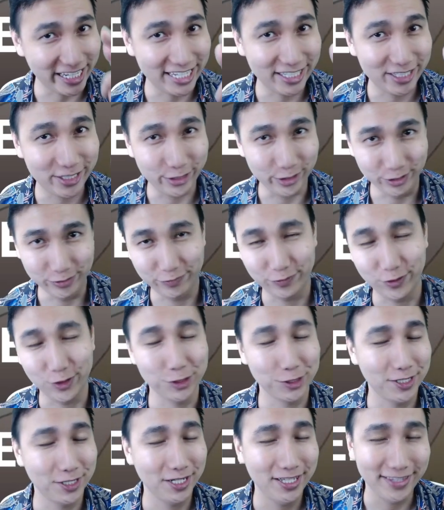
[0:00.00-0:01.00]
tuned
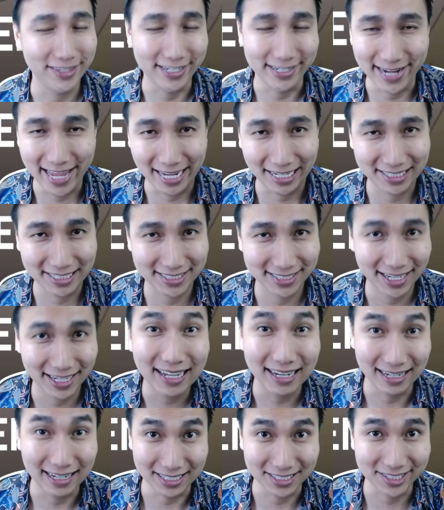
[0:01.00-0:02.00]
for the next
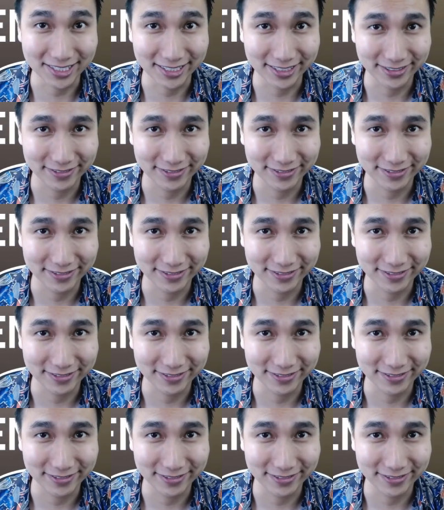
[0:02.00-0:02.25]
lesson.